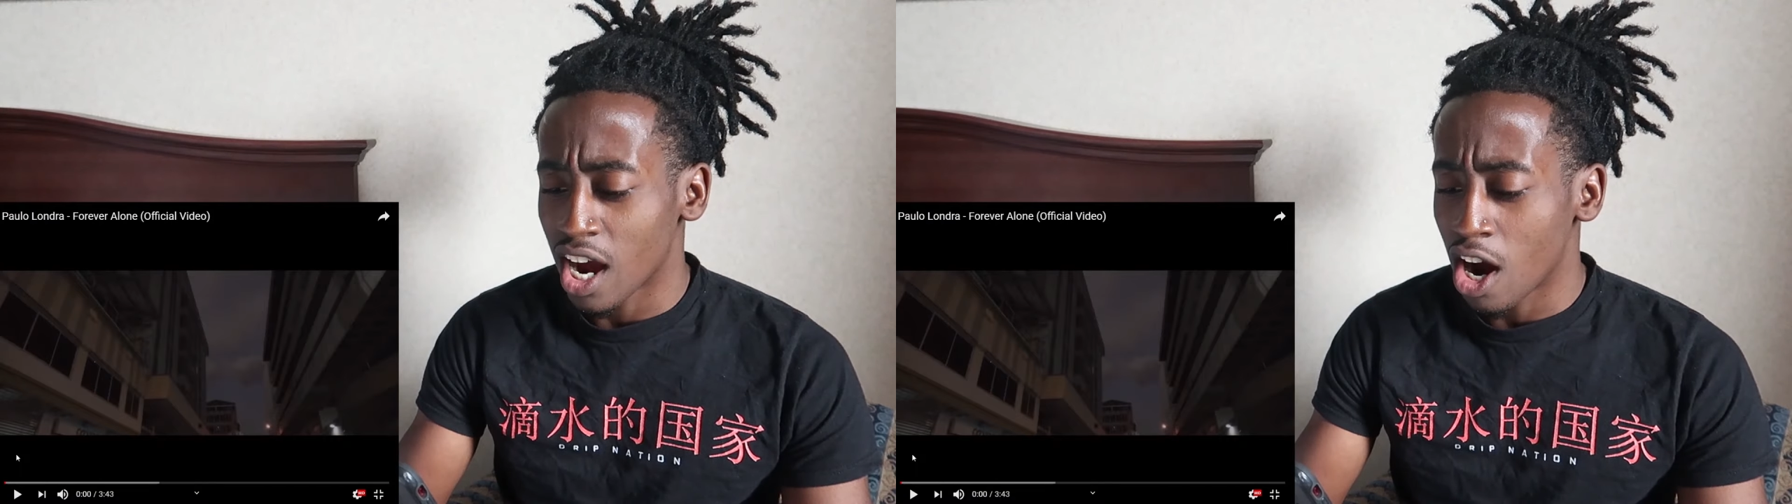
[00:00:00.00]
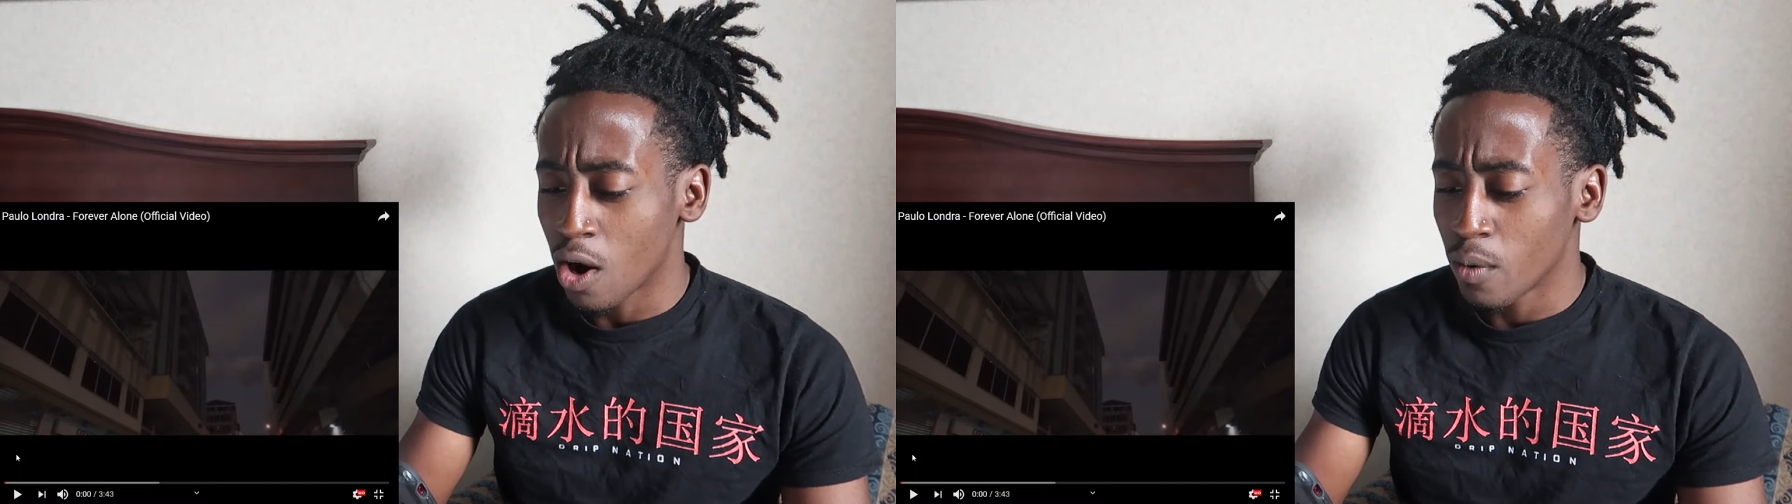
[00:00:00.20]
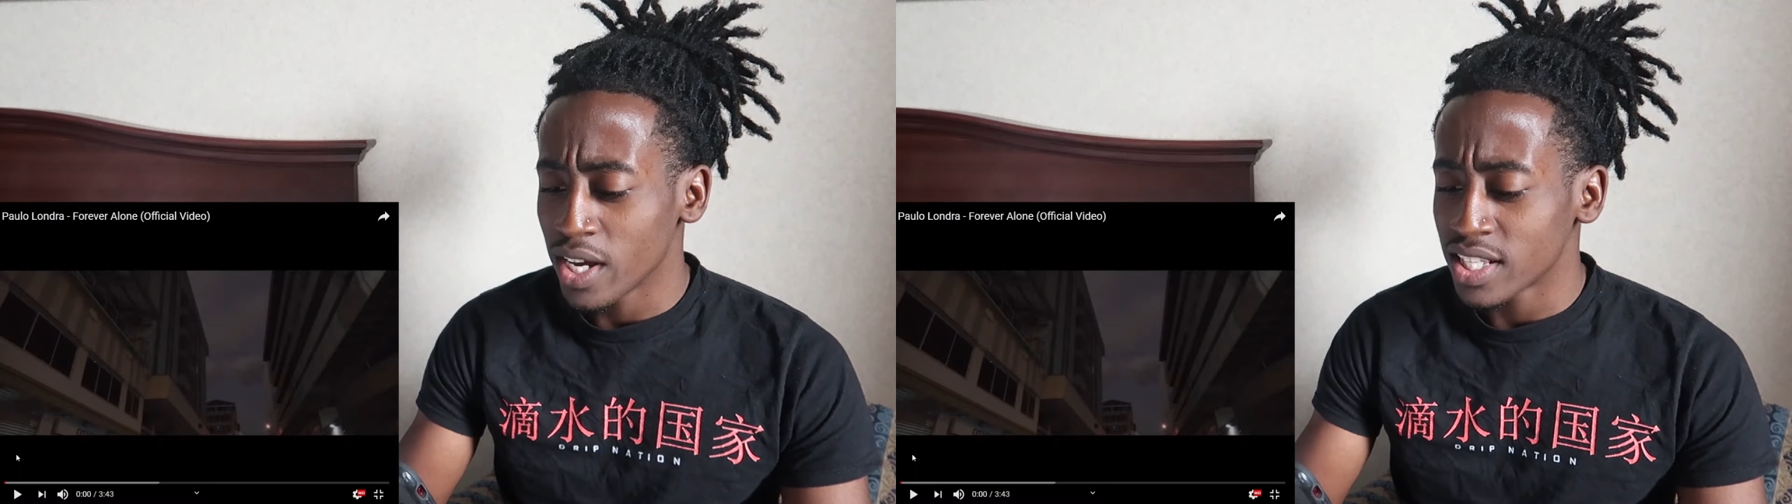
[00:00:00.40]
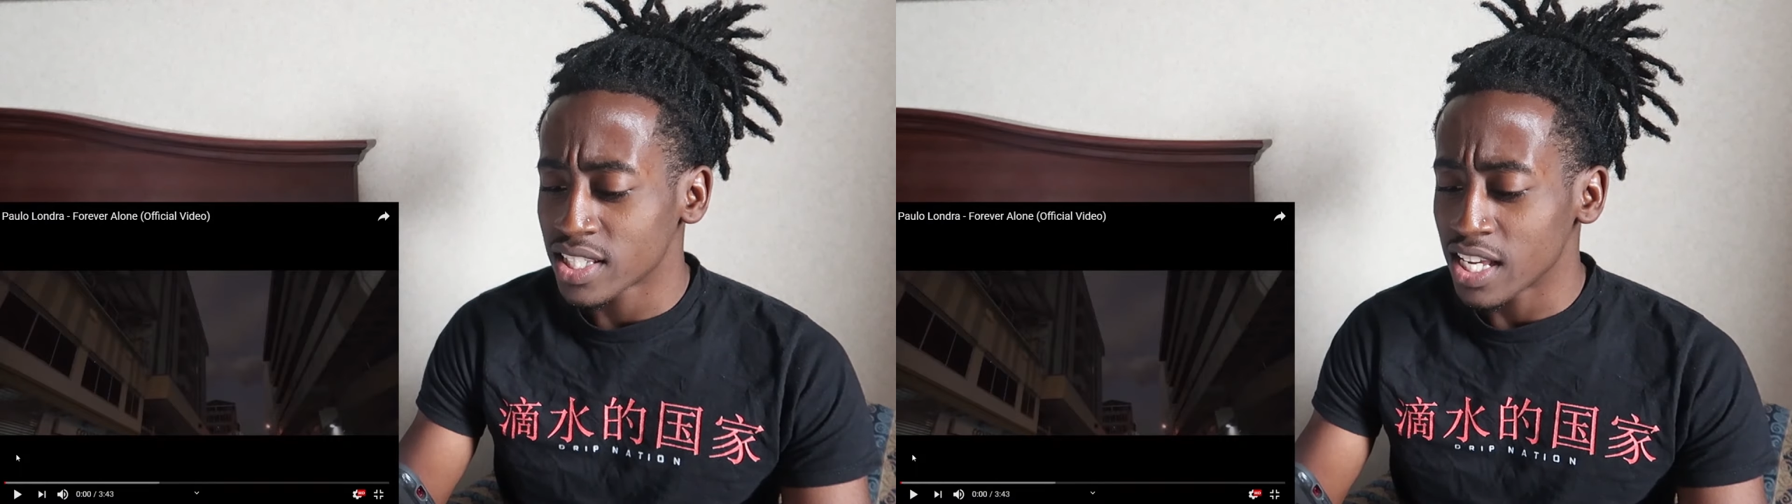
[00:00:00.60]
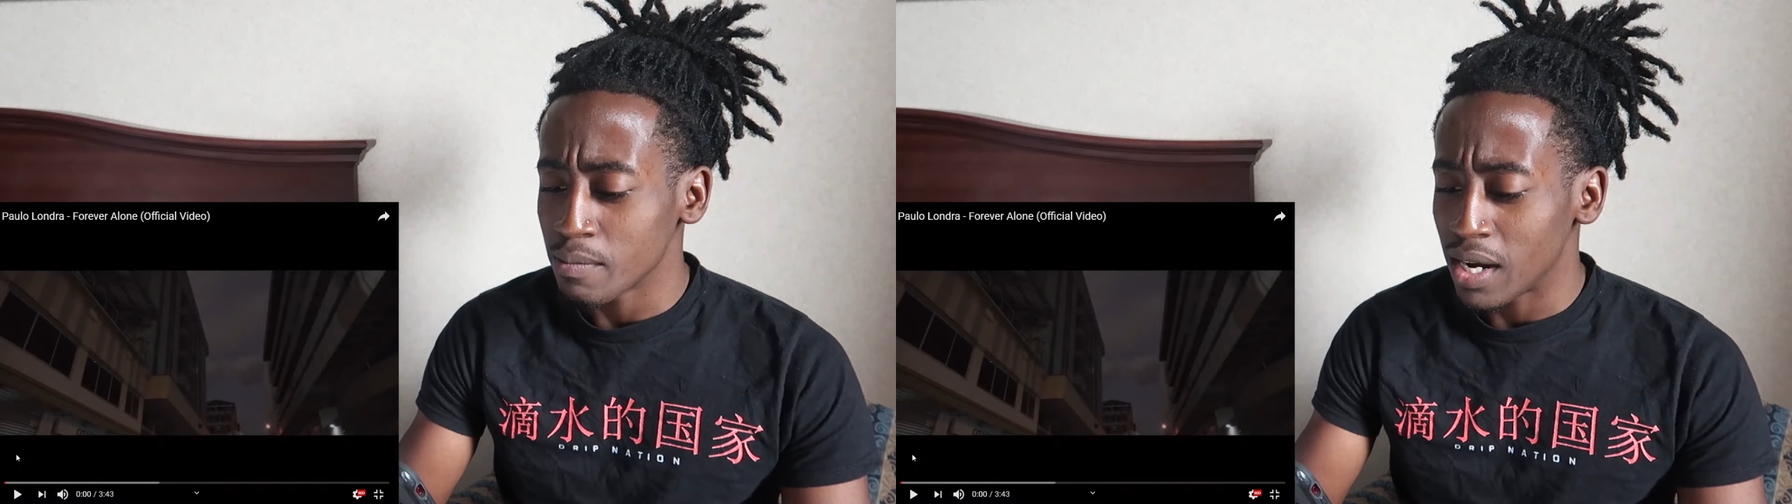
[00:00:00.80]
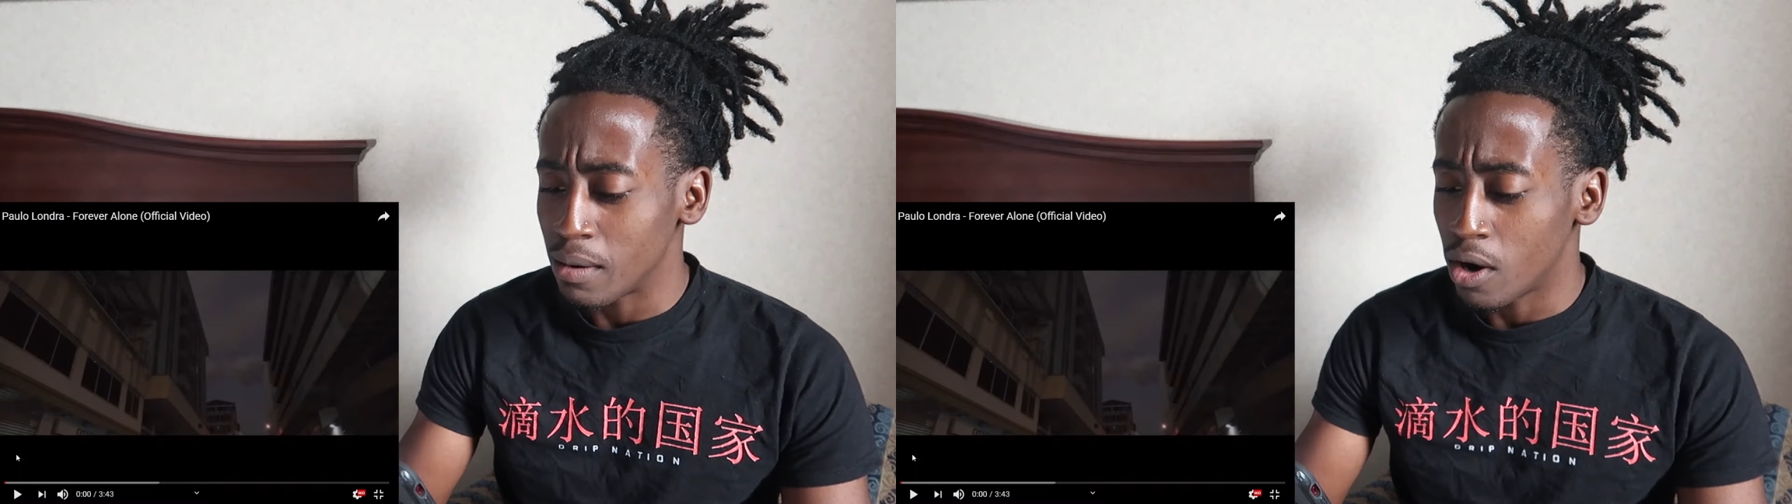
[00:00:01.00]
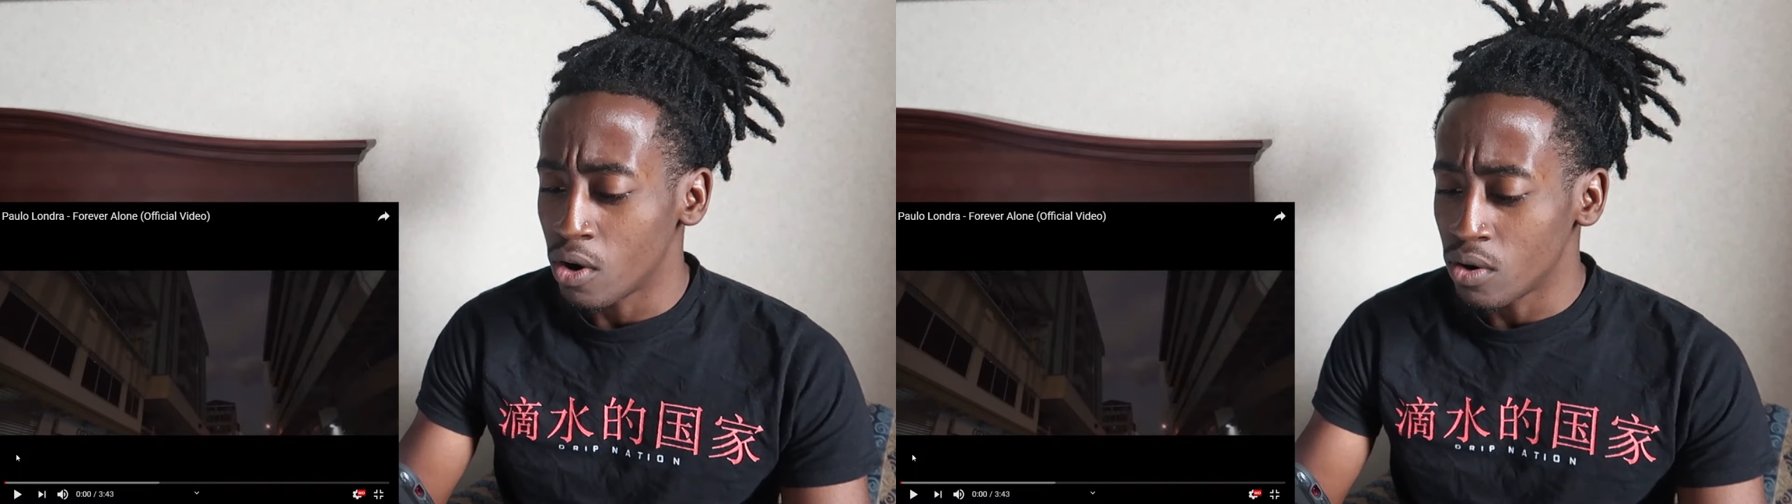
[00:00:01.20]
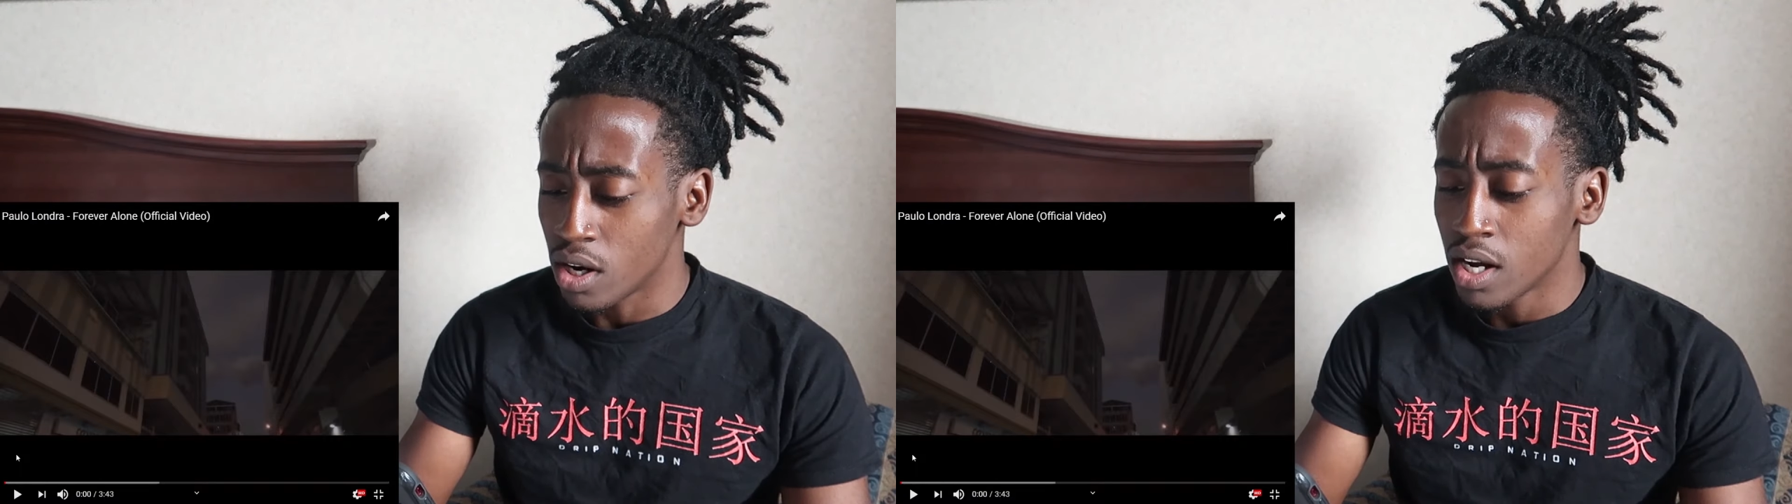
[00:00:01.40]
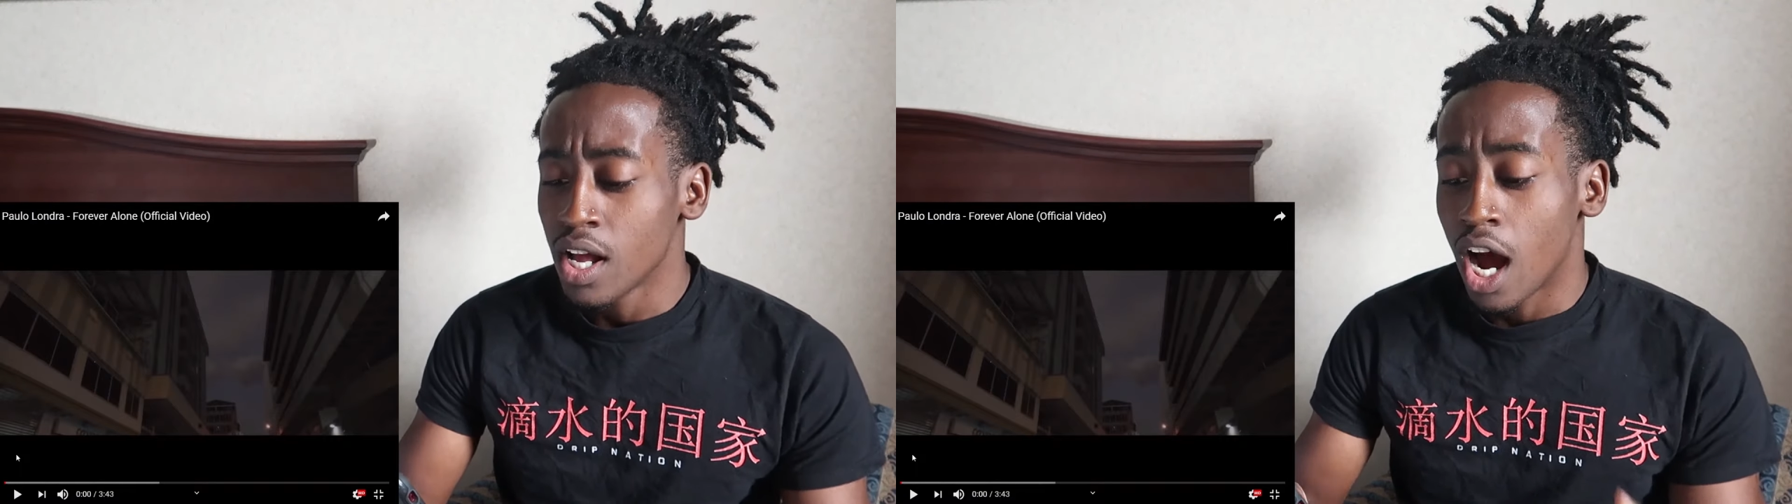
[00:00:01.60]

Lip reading: always in my own,